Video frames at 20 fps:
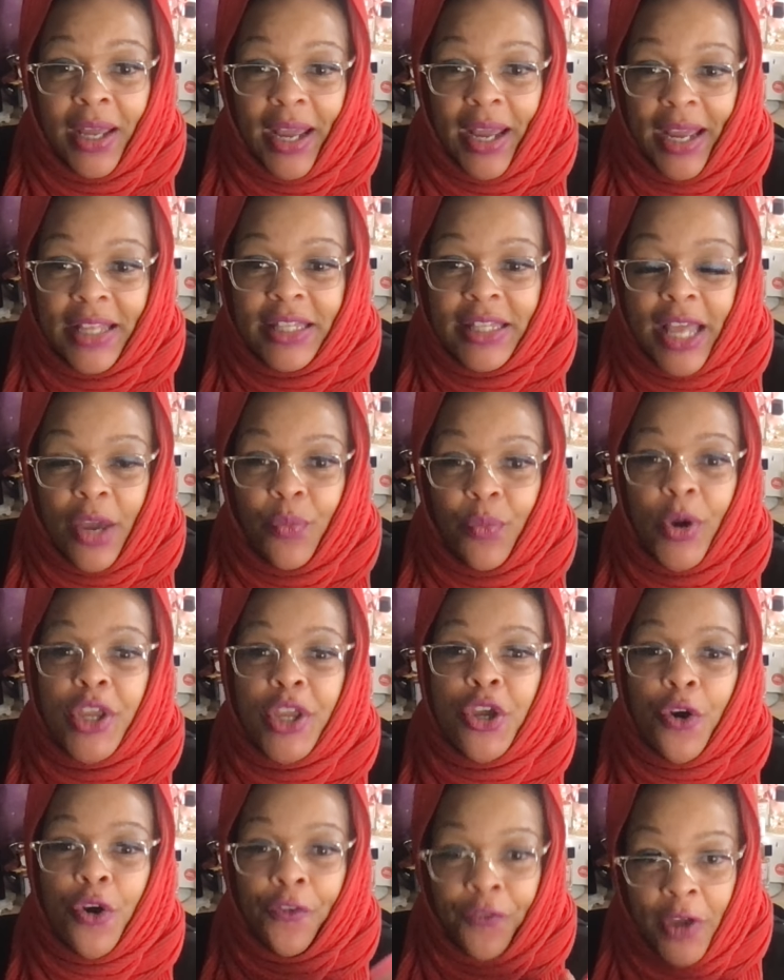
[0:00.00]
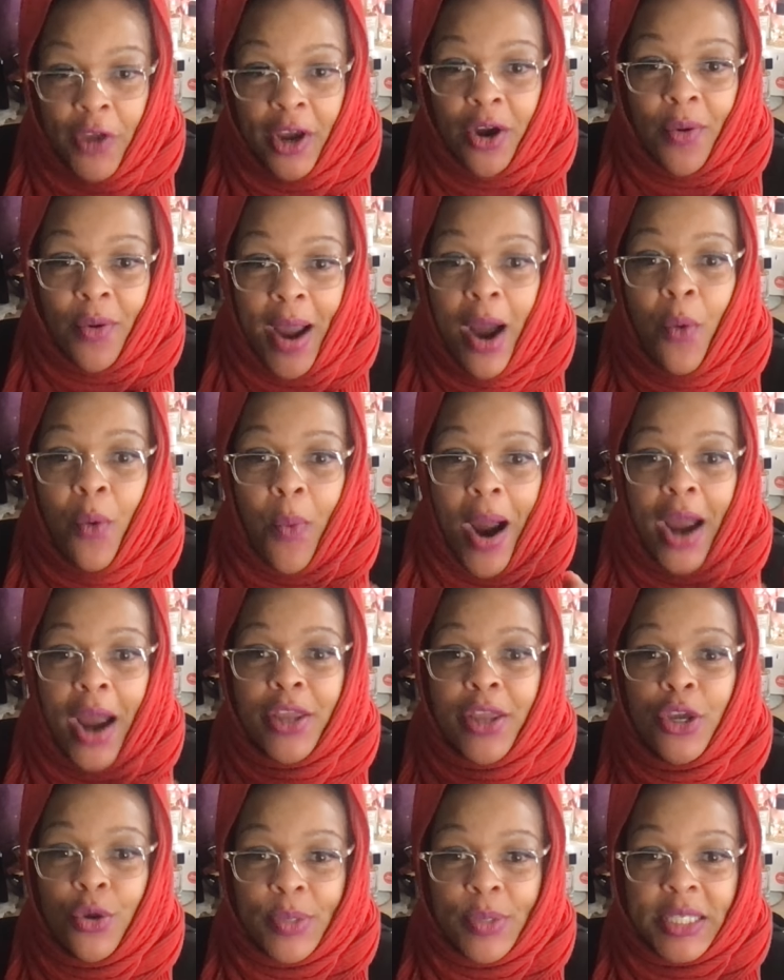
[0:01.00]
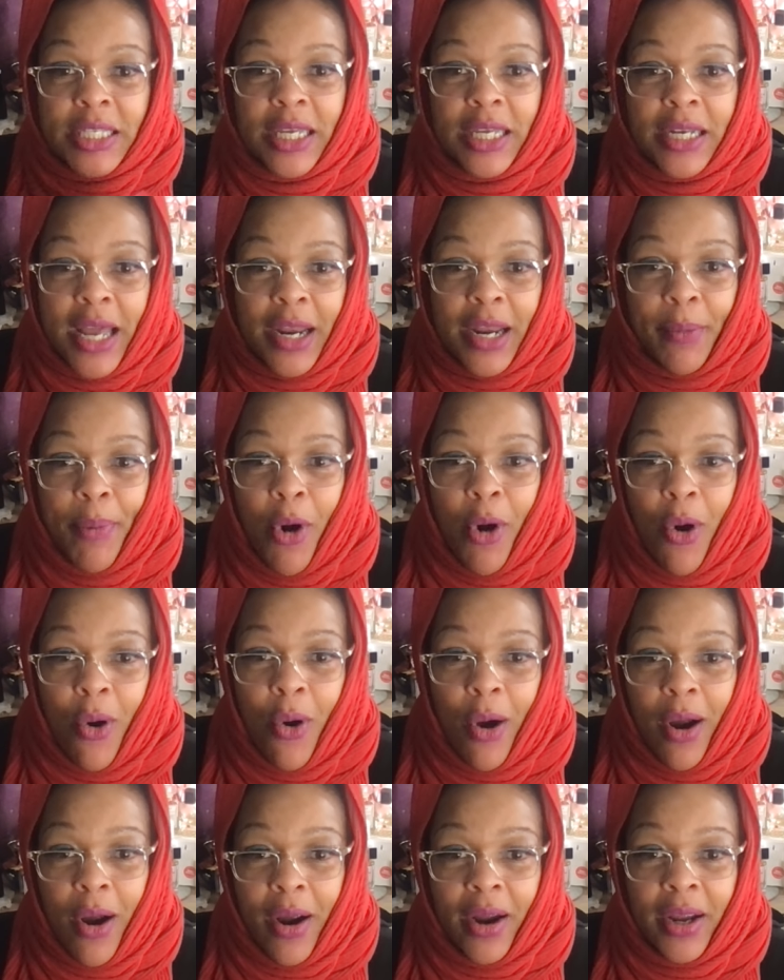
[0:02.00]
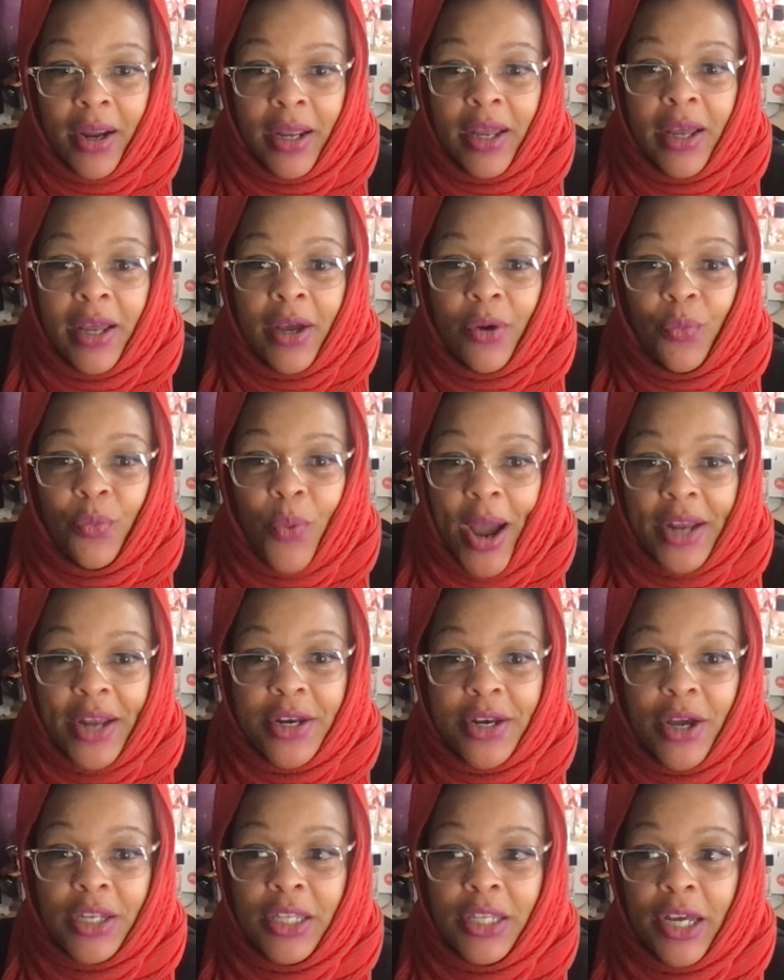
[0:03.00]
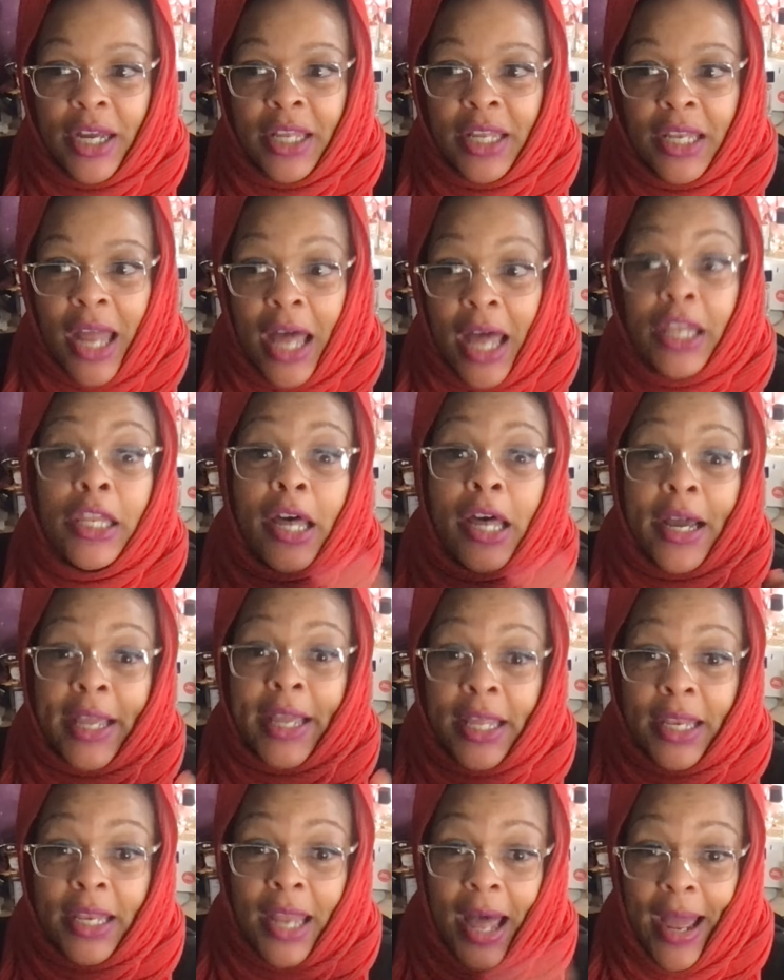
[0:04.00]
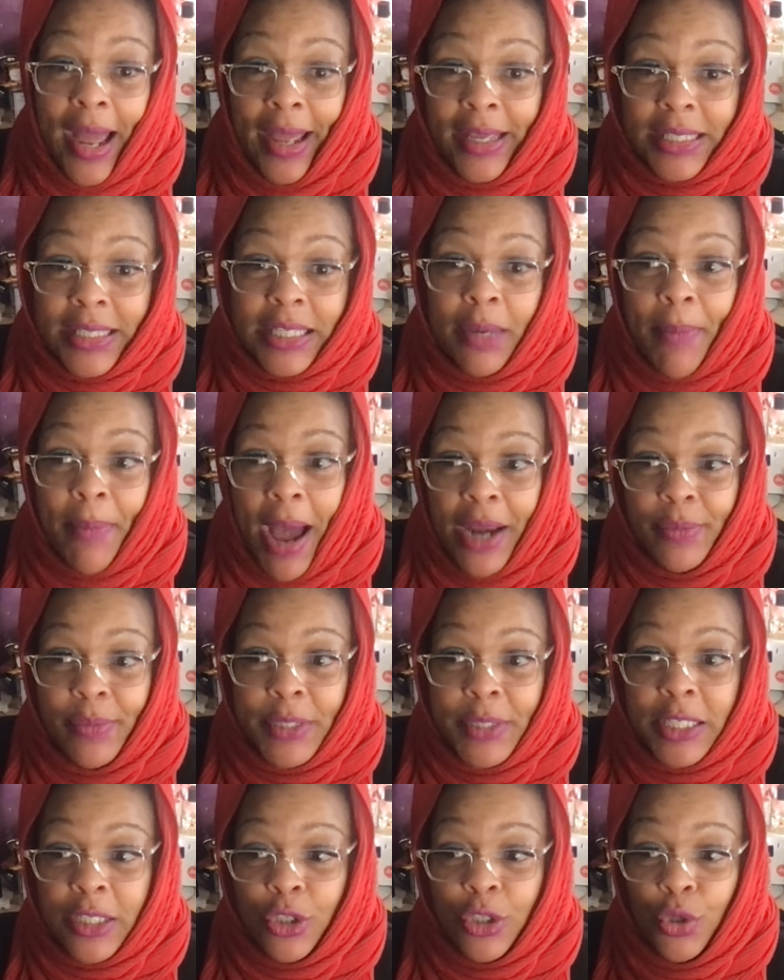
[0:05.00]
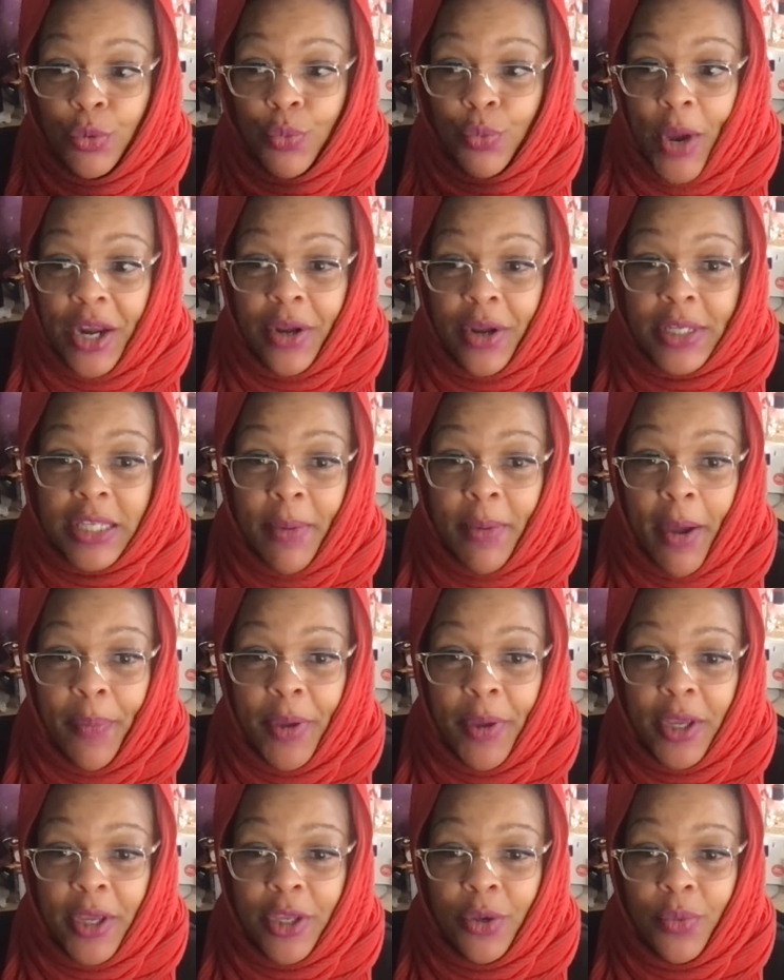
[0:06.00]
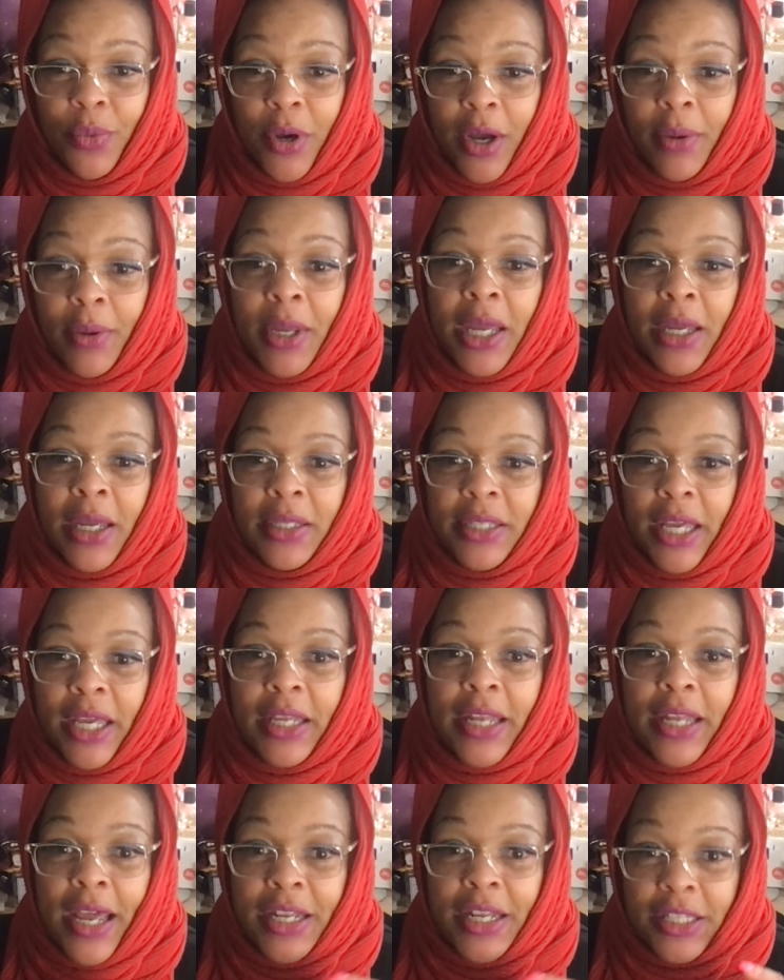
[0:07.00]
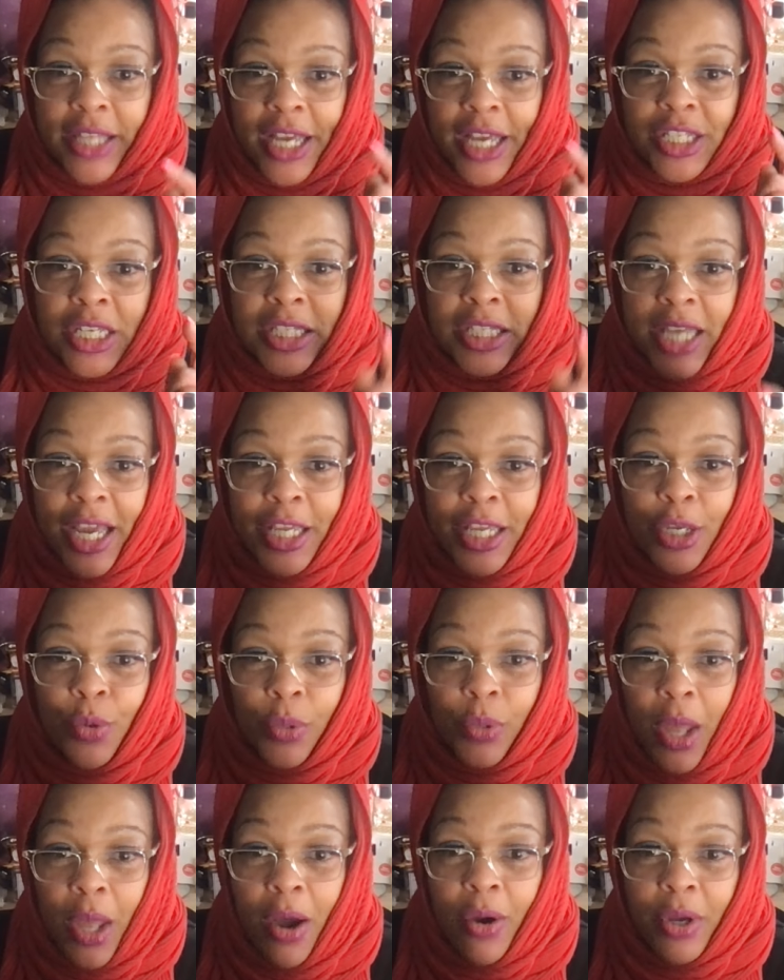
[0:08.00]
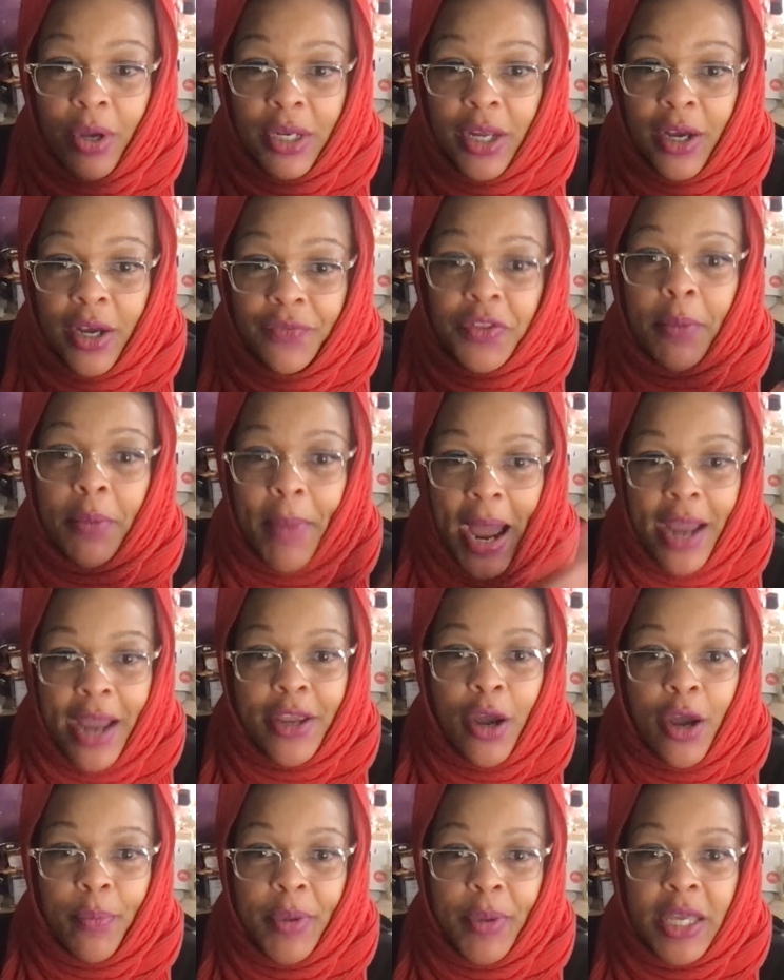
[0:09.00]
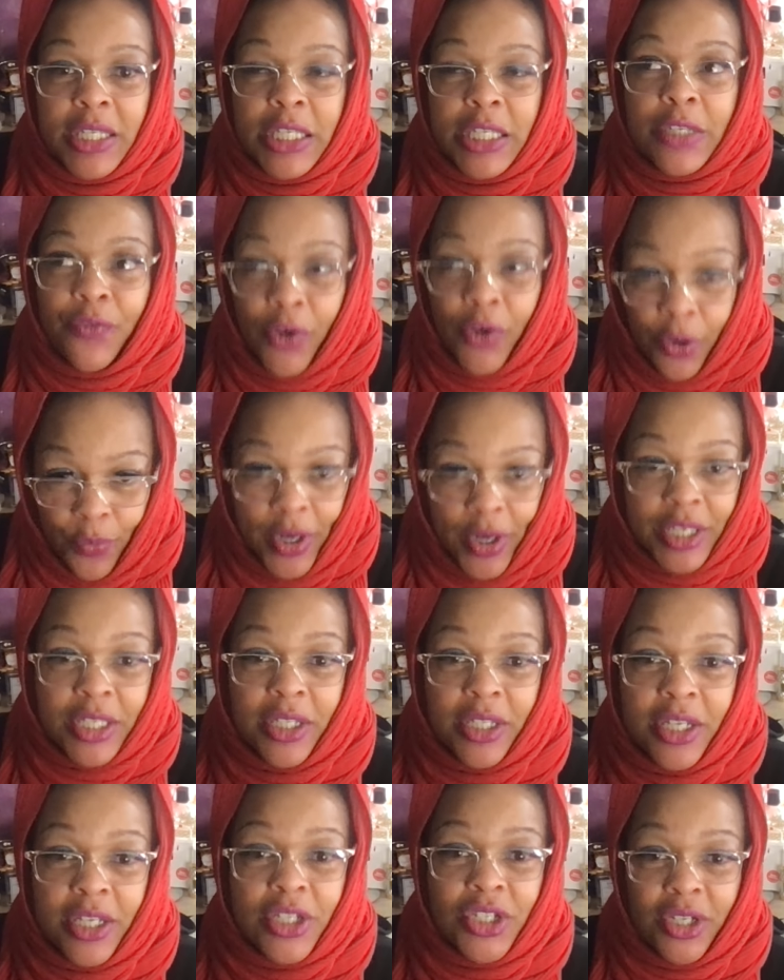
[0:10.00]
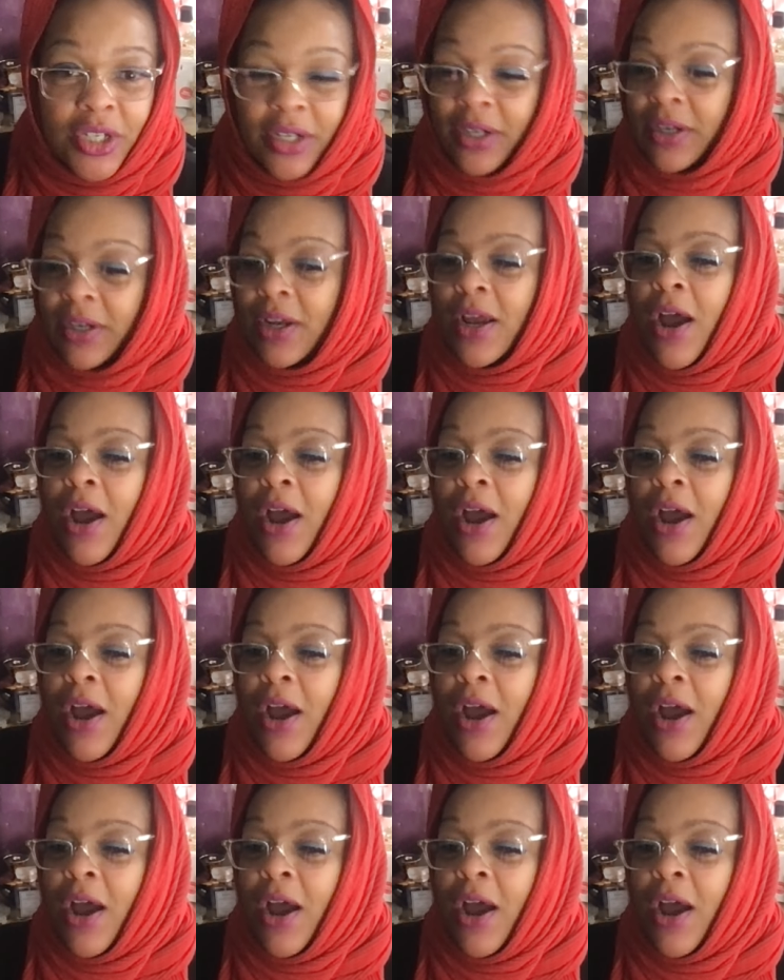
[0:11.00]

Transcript: And and when you figure out why you were sitting at a bar waiting up, looking like looking like somebody was you waiting on somebody to pick you up, then that, that should take you long enough to mind your business for the rest of this year.